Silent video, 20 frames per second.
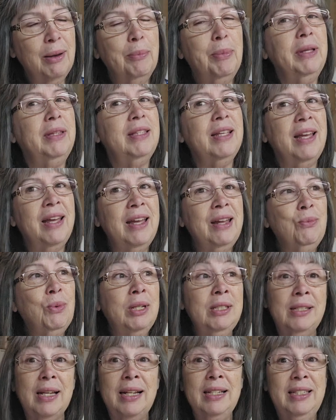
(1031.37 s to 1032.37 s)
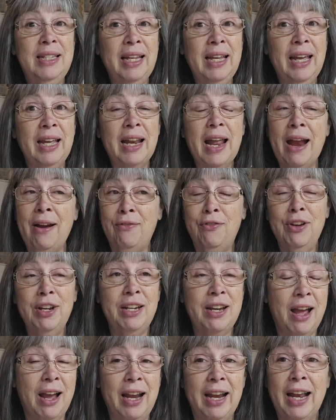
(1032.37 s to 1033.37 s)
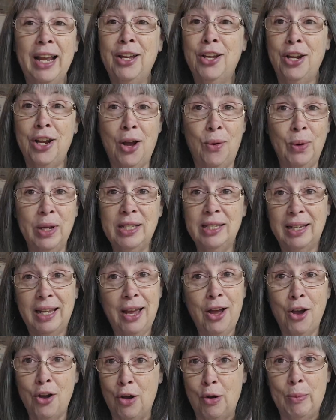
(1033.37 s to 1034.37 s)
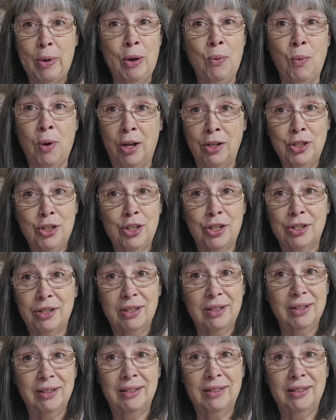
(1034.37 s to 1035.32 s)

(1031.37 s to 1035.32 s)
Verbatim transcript: But then once I did, every night, I could not wait to get home and watch